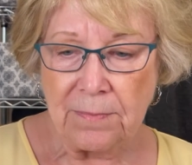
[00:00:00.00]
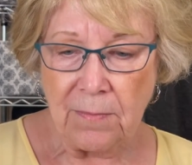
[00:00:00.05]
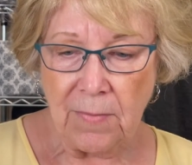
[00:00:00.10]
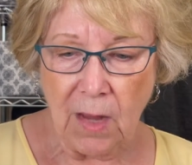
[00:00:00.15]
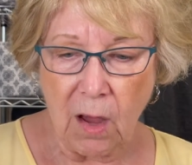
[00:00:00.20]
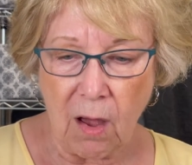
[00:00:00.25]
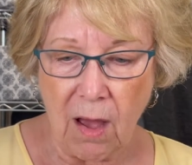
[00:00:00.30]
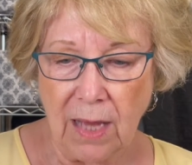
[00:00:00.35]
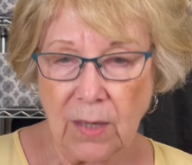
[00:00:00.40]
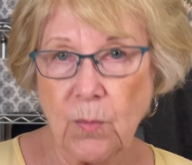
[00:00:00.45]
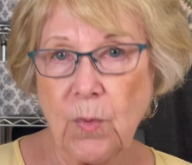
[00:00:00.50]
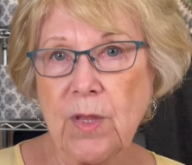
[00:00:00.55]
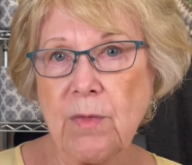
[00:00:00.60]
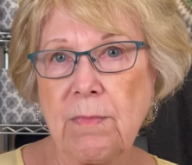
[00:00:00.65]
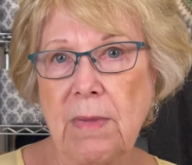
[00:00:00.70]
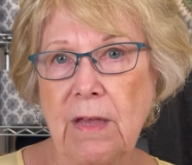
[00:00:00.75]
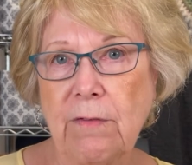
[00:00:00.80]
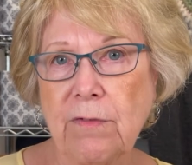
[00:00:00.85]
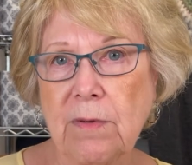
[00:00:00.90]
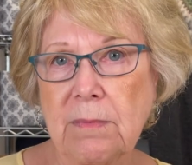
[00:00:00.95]
on with
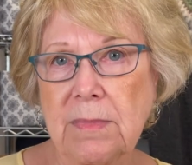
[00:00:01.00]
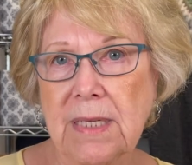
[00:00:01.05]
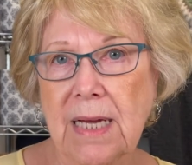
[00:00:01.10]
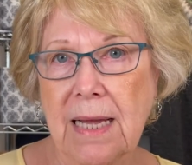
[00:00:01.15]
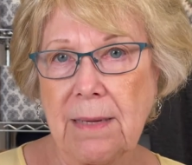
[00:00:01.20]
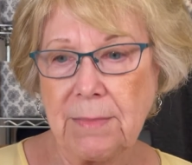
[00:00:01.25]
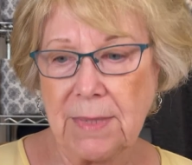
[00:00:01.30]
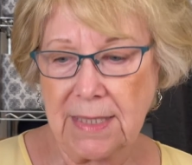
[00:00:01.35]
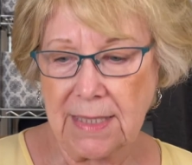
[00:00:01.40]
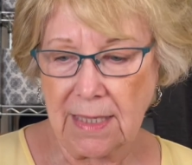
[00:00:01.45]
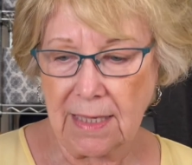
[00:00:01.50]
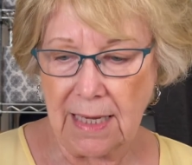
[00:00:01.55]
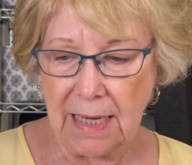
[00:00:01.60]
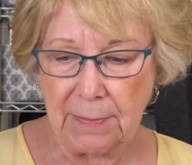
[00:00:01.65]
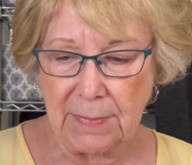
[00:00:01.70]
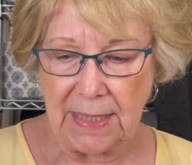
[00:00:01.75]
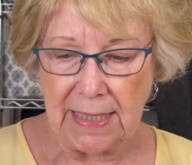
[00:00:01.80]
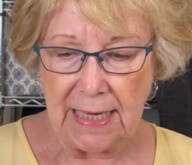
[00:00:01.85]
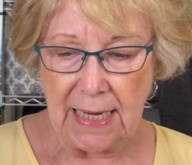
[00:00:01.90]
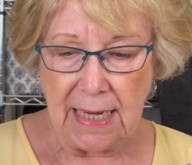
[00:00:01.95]
me from time to
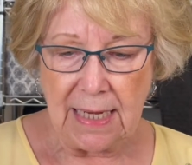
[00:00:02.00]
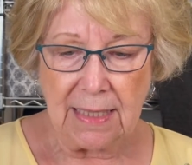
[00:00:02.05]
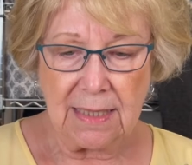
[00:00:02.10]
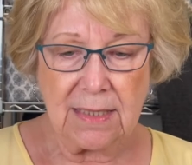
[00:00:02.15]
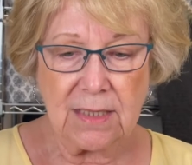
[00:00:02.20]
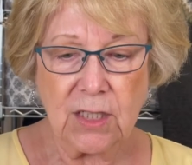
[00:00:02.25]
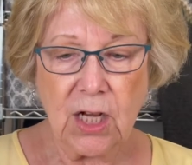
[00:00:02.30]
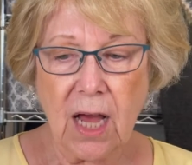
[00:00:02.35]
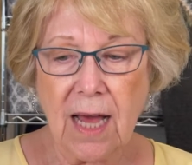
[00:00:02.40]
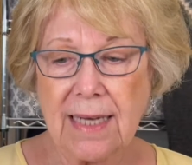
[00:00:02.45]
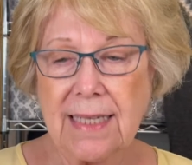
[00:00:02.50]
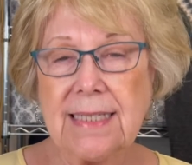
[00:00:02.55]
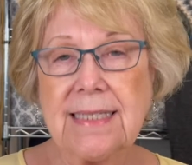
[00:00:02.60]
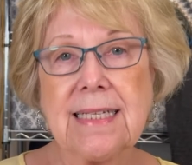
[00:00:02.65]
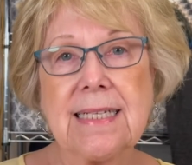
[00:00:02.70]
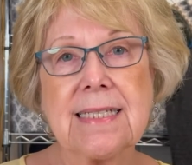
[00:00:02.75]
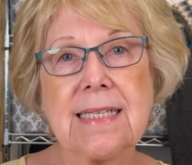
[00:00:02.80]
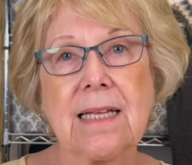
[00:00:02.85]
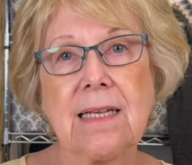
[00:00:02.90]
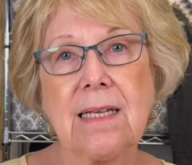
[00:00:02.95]
time, and Donna
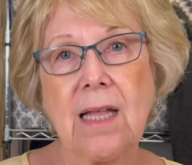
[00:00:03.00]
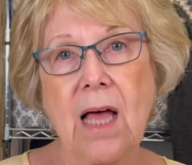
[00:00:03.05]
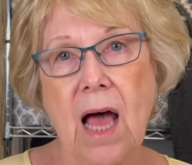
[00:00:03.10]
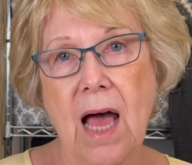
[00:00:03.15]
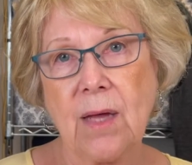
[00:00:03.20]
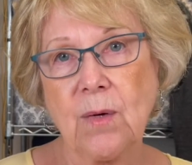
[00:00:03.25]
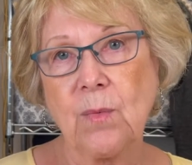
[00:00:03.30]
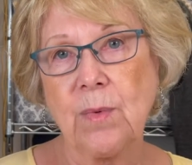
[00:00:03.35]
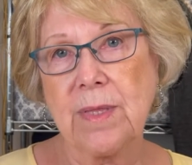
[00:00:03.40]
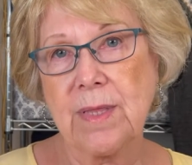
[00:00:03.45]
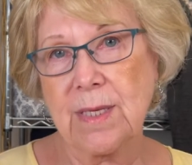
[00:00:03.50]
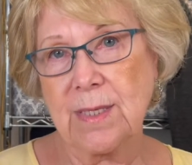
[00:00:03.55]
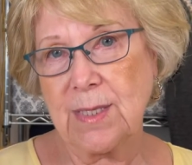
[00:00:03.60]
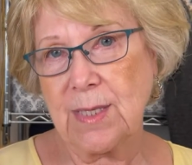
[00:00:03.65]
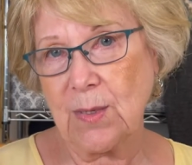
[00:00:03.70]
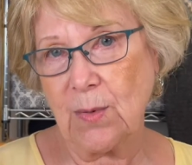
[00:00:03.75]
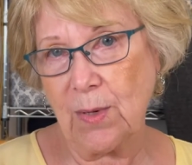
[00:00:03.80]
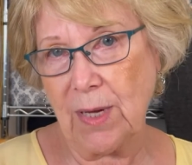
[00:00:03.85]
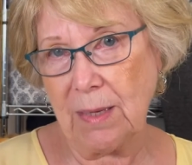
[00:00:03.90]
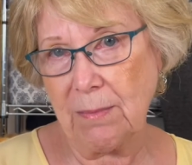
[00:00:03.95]
does a lot with the
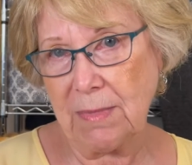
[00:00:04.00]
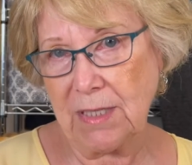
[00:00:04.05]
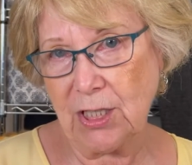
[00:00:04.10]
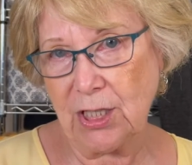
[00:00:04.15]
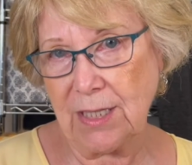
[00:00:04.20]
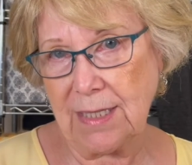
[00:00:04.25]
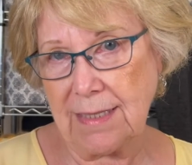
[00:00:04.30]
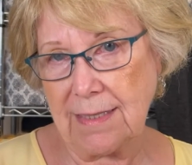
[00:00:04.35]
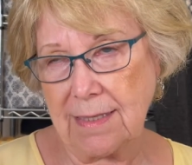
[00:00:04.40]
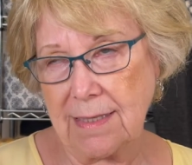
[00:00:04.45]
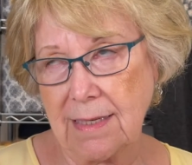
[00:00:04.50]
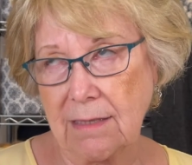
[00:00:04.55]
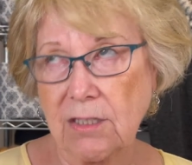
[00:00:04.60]
sewing machines.